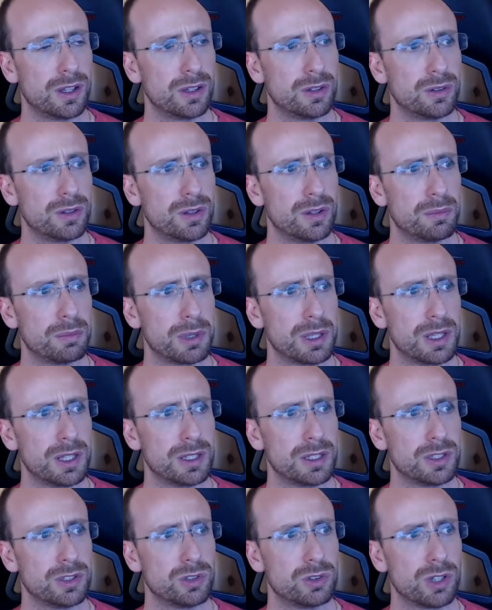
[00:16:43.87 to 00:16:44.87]
but
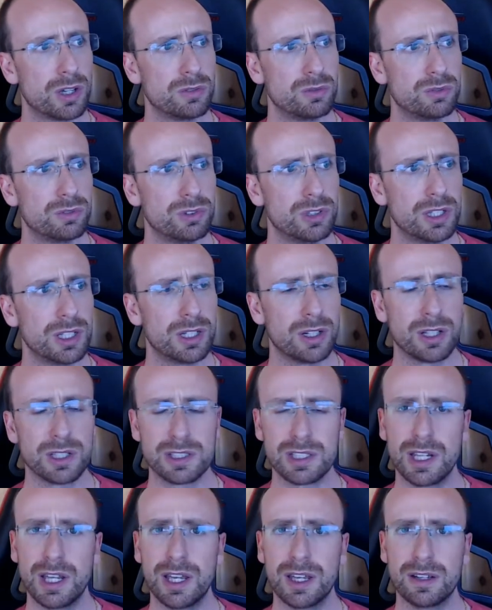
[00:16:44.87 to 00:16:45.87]
you don't realise
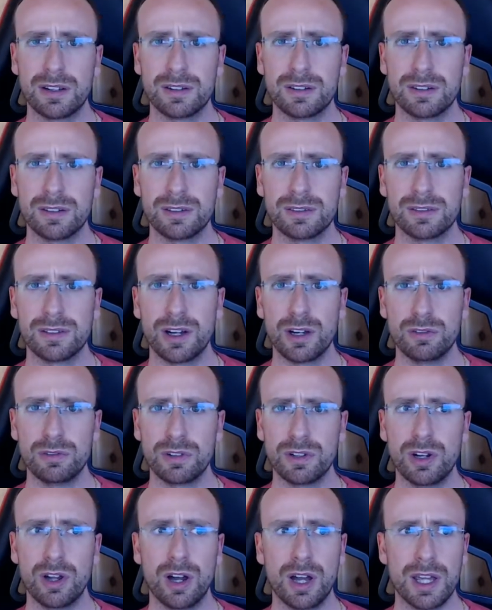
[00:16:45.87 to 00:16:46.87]
that
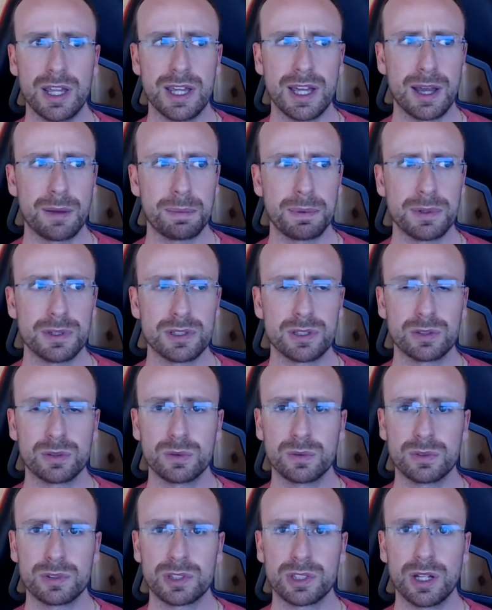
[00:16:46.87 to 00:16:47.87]
overnight. It happens sort of
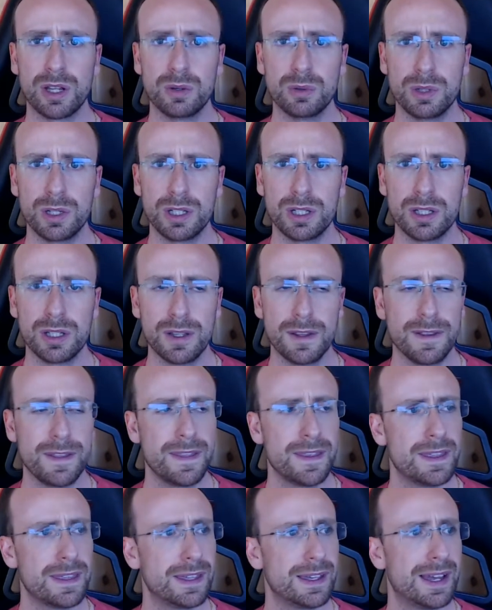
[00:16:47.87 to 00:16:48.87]
slowly,
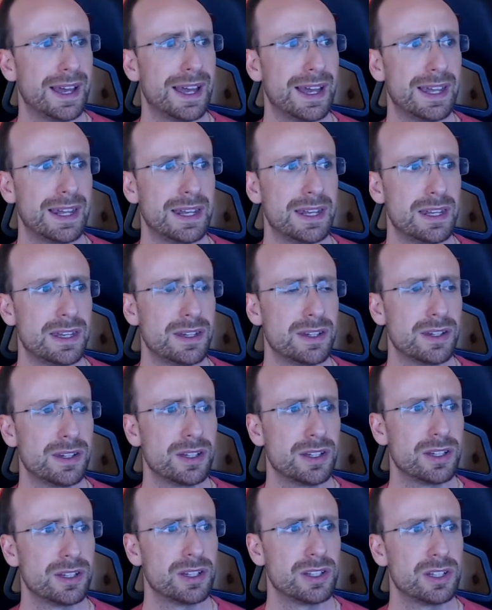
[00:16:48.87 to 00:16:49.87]
and
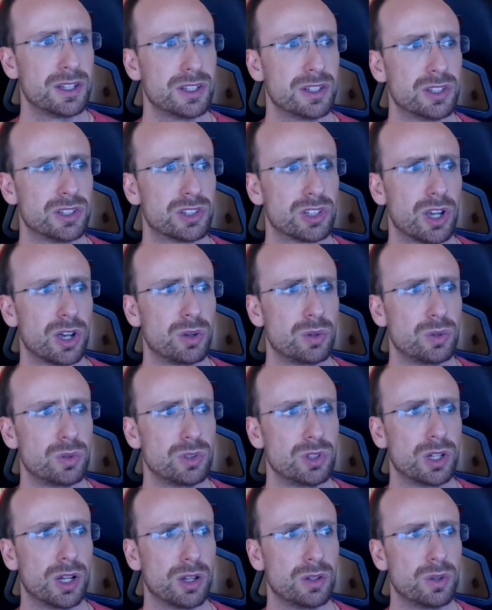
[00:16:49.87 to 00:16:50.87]
so
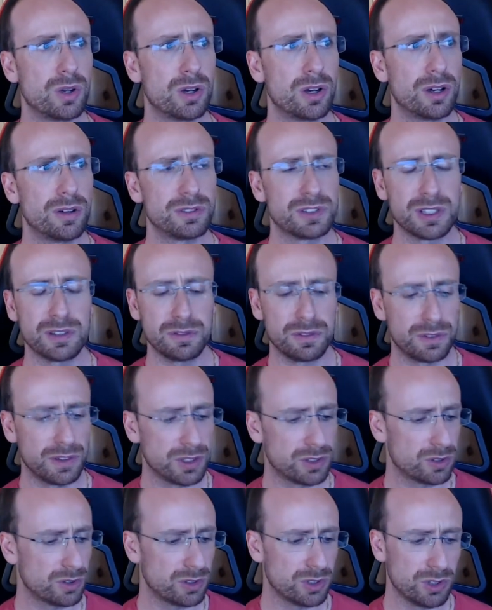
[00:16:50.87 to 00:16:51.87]
I've seen things
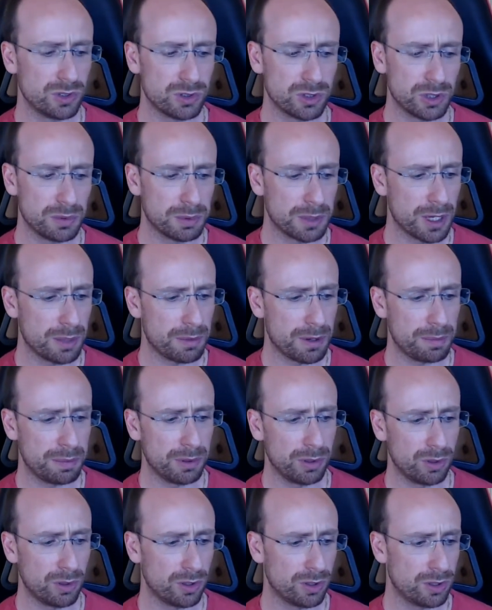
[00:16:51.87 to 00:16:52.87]
on YouTube come up a
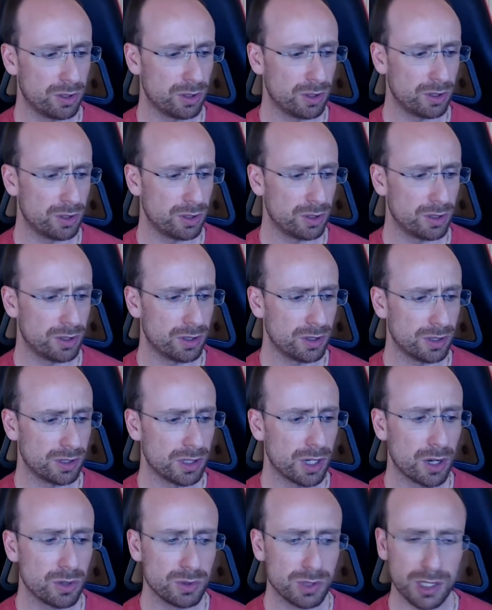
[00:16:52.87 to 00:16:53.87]
lot that
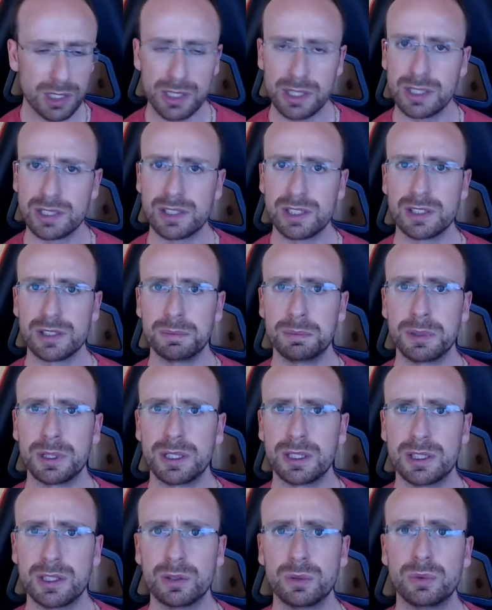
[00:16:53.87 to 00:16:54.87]
loneliness is a big
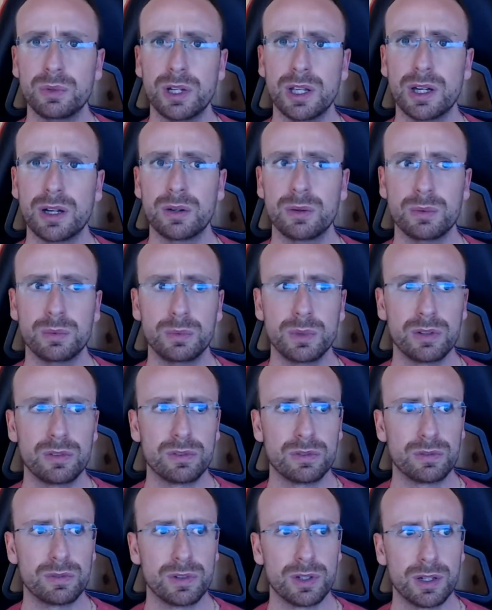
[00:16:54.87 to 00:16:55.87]
deal now, with
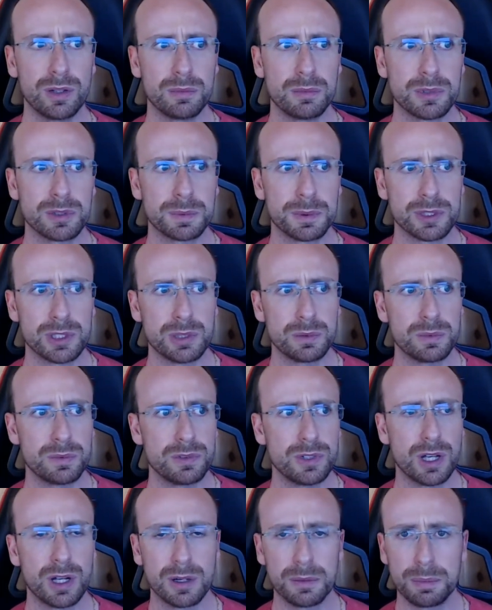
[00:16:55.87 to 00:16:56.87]
especially with
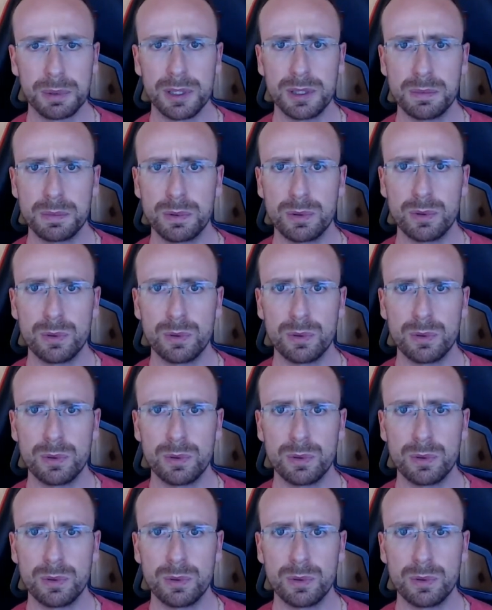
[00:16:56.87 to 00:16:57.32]
young people.